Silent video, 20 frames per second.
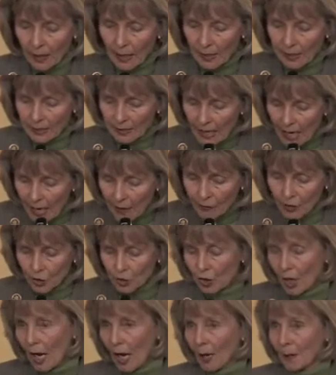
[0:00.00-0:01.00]
saved
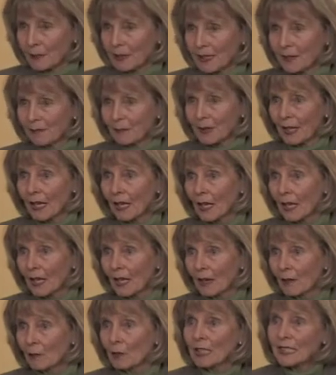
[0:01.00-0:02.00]
jobs,
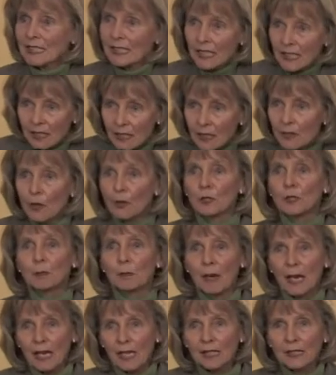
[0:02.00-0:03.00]
rescinded those
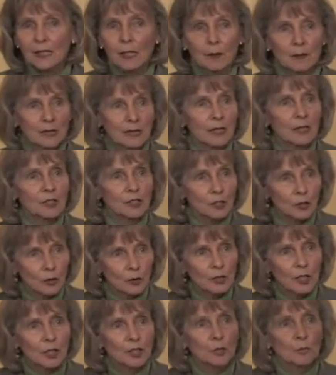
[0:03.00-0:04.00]
pink slips that school
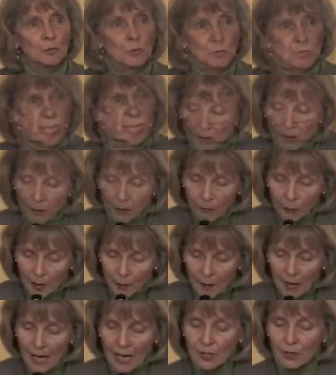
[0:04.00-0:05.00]
teachers were getting. The
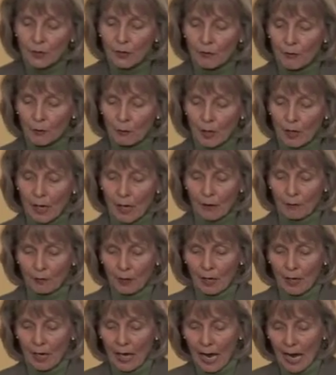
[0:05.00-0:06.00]
remainder of the
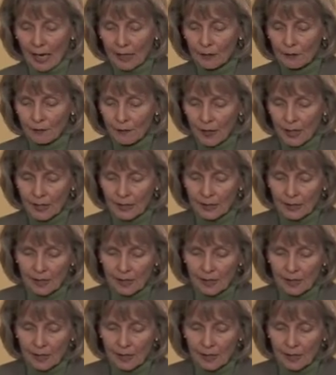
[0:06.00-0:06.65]
Recovery Act funds